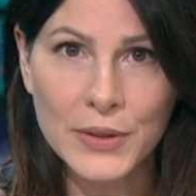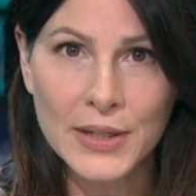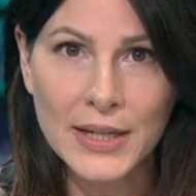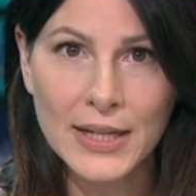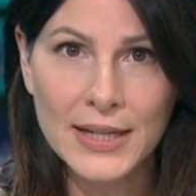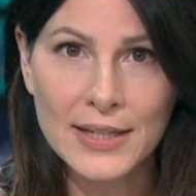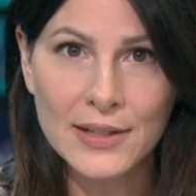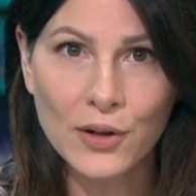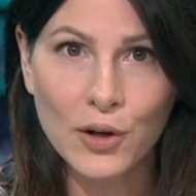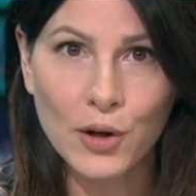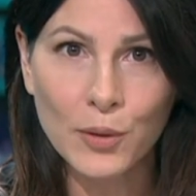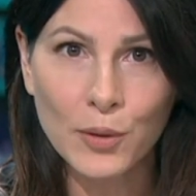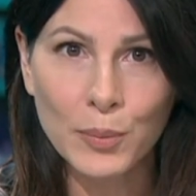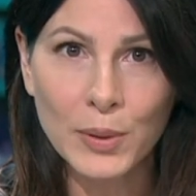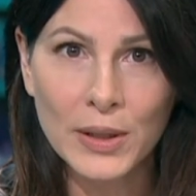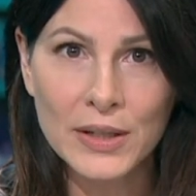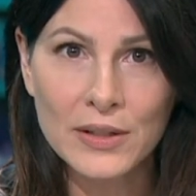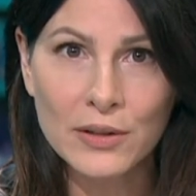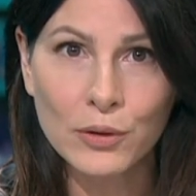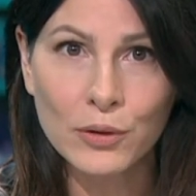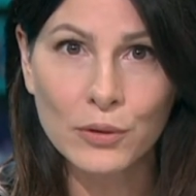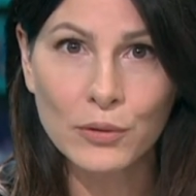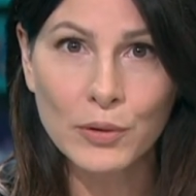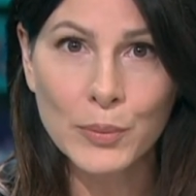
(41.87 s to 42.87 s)
Here's our
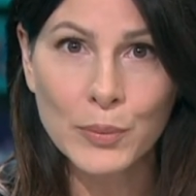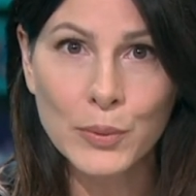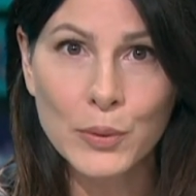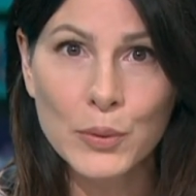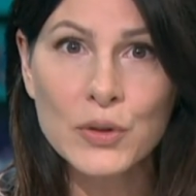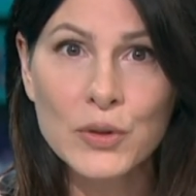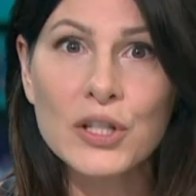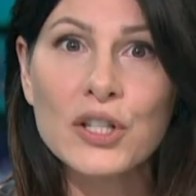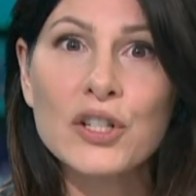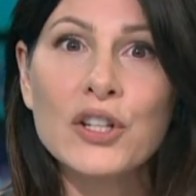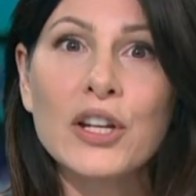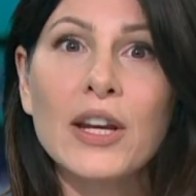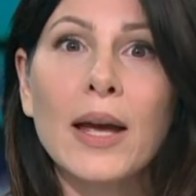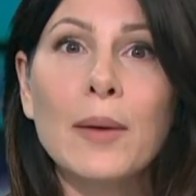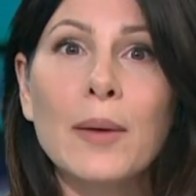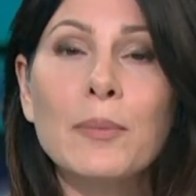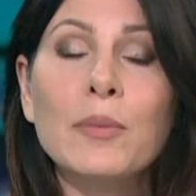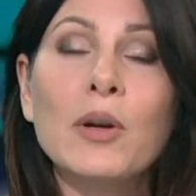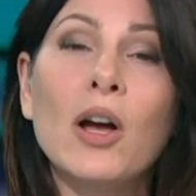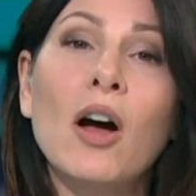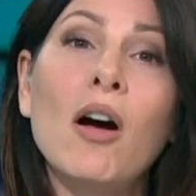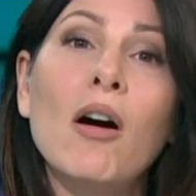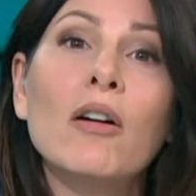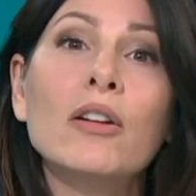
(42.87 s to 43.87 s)
political reporter Shihab
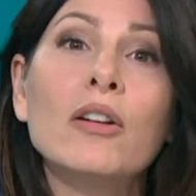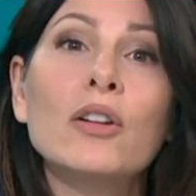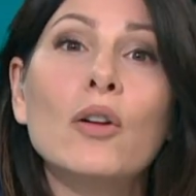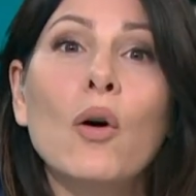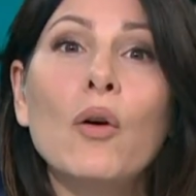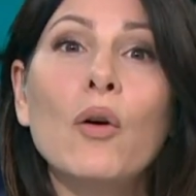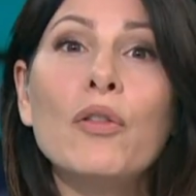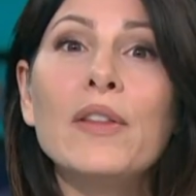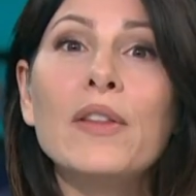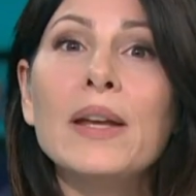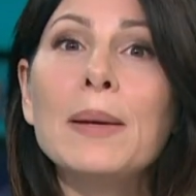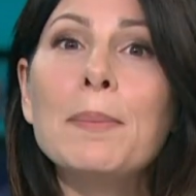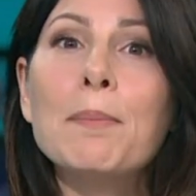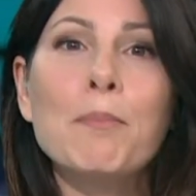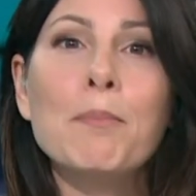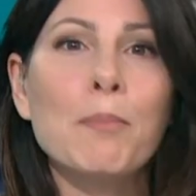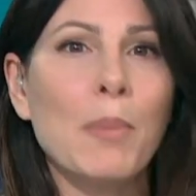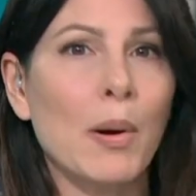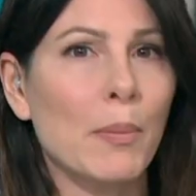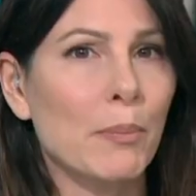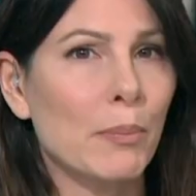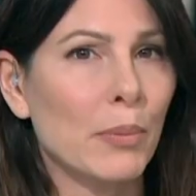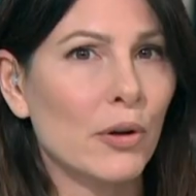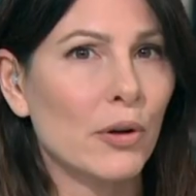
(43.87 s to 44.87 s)
Khan on the
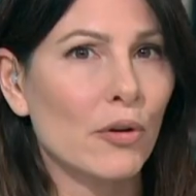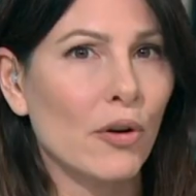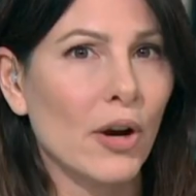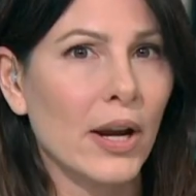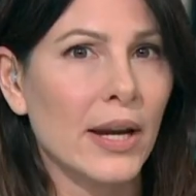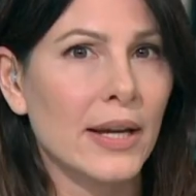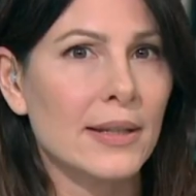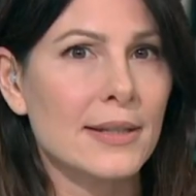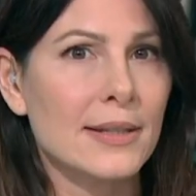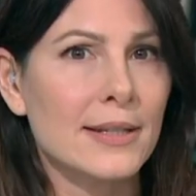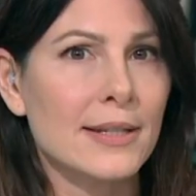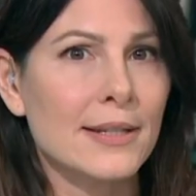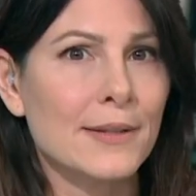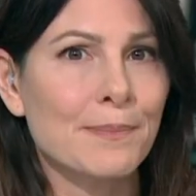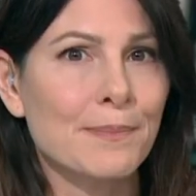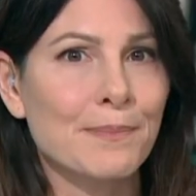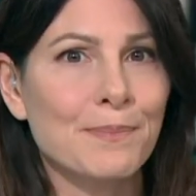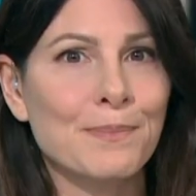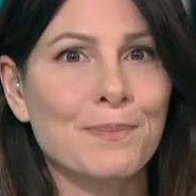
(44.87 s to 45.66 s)
bumper grades.